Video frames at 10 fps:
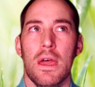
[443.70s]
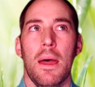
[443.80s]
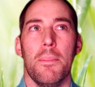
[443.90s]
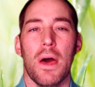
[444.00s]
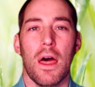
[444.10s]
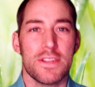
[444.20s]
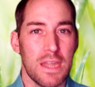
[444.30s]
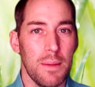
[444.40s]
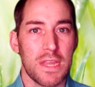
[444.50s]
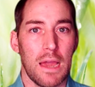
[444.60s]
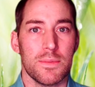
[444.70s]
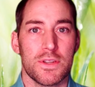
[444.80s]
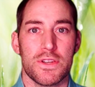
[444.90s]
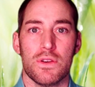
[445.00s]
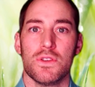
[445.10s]
But sometimes
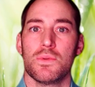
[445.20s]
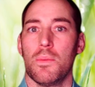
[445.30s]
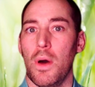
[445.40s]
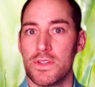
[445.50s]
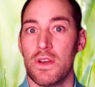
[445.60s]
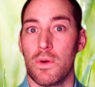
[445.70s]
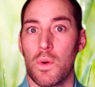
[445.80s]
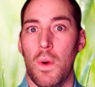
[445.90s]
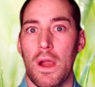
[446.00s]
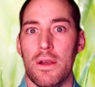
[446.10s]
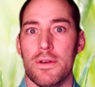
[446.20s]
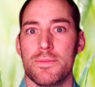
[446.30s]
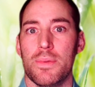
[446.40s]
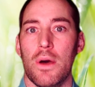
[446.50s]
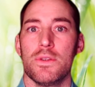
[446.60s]
students will post their required
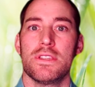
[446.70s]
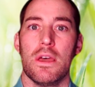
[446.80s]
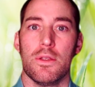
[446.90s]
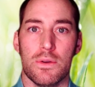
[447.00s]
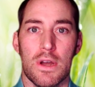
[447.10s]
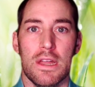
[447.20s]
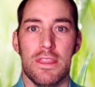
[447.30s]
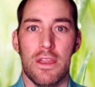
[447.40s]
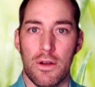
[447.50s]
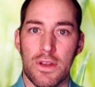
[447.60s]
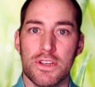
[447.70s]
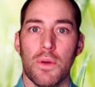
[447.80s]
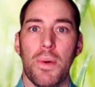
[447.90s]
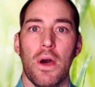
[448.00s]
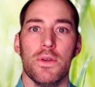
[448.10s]
post. They'll do their initial
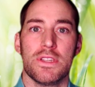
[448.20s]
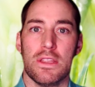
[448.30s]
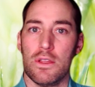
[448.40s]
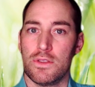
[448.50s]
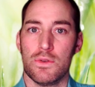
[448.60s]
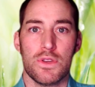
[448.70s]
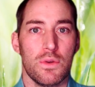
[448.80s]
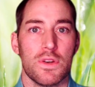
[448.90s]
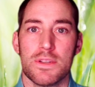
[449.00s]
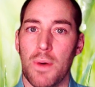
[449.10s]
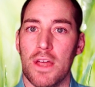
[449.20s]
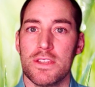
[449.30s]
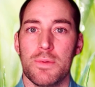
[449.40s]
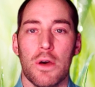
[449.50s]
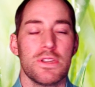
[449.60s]
post, then they'll do 2 response
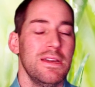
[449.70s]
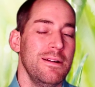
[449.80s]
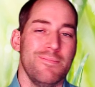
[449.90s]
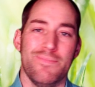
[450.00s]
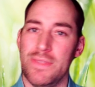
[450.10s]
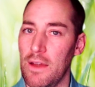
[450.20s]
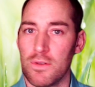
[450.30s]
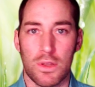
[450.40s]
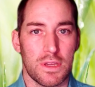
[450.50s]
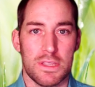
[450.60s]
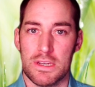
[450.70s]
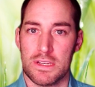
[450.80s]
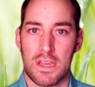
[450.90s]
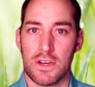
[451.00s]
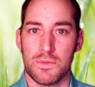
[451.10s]
posts, never look at the
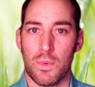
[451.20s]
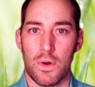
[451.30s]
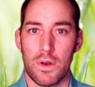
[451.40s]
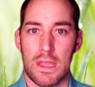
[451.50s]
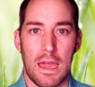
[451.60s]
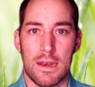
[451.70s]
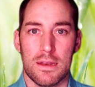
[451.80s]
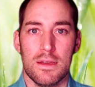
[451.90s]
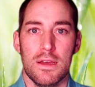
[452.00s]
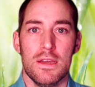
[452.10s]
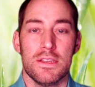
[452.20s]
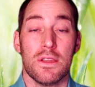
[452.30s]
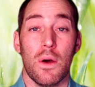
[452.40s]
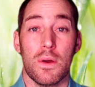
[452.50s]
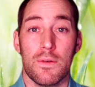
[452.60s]
discussion board again.
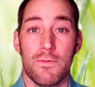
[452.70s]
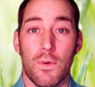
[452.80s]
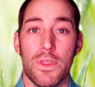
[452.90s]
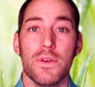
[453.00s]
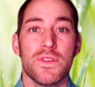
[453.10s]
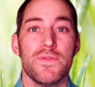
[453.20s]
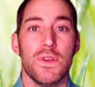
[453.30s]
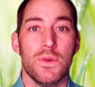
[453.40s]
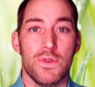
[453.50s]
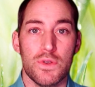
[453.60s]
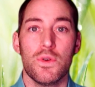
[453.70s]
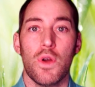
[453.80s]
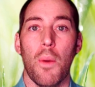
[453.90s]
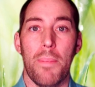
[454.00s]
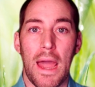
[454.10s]
So for those of you who do go
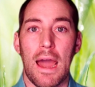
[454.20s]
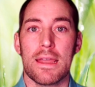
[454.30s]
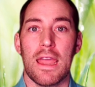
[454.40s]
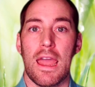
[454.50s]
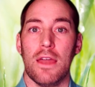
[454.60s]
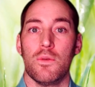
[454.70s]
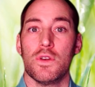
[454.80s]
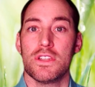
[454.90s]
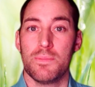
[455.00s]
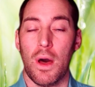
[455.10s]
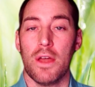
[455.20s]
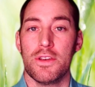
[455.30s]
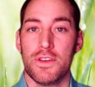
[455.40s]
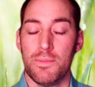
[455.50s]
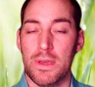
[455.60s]
back and respond
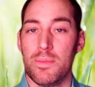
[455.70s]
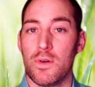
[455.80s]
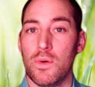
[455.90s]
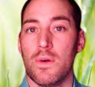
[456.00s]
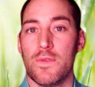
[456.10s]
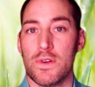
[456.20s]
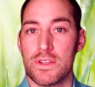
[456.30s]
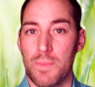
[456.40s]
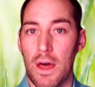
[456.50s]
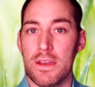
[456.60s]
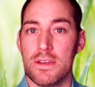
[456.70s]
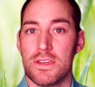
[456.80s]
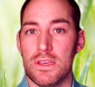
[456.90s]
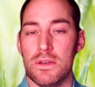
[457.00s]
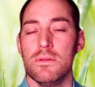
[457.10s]
to people who have responded to
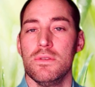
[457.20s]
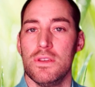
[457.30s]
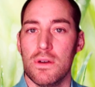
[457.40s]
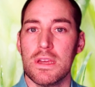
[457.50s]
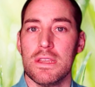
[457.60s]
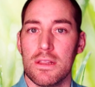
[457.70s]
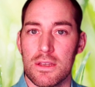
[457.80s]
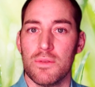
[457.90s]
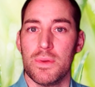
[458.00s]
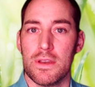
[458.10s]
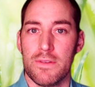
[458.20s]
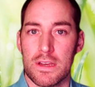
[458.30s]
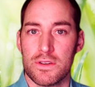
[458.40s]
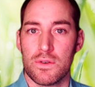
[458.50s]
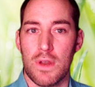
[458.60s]
you, you'll get a little bit of
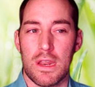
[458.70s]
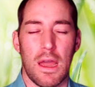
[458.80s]
extra credit.